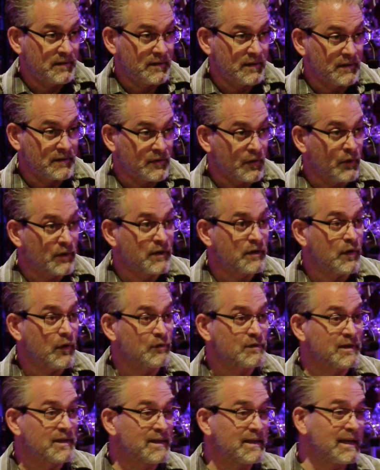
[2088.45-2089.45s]
It's only
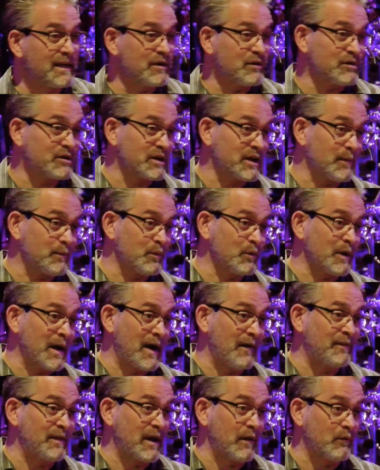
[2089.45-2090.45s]
those in leadership who
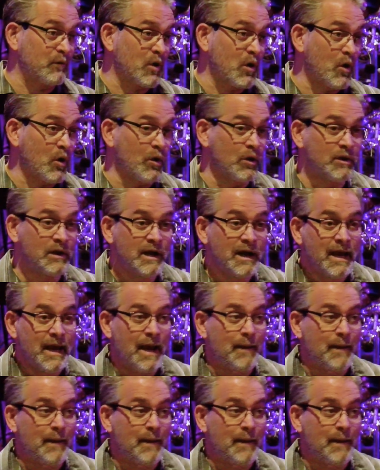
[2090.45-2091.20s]
have that role.